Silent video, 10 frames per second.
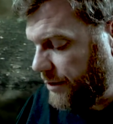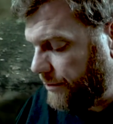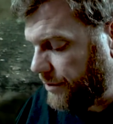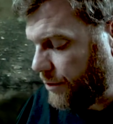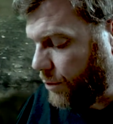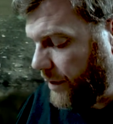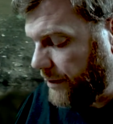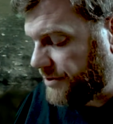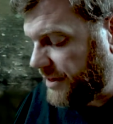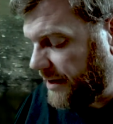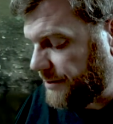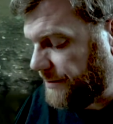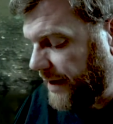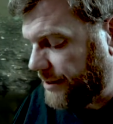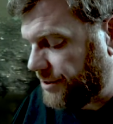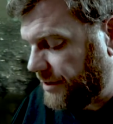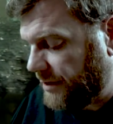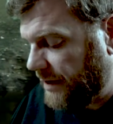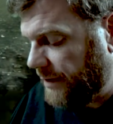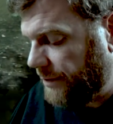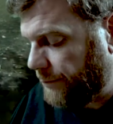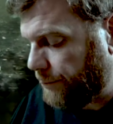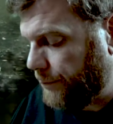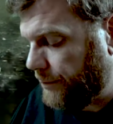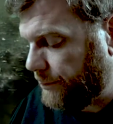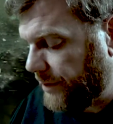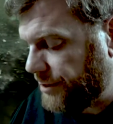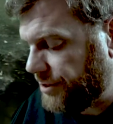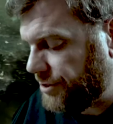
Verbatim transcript: with a queer satisfaction, the root of which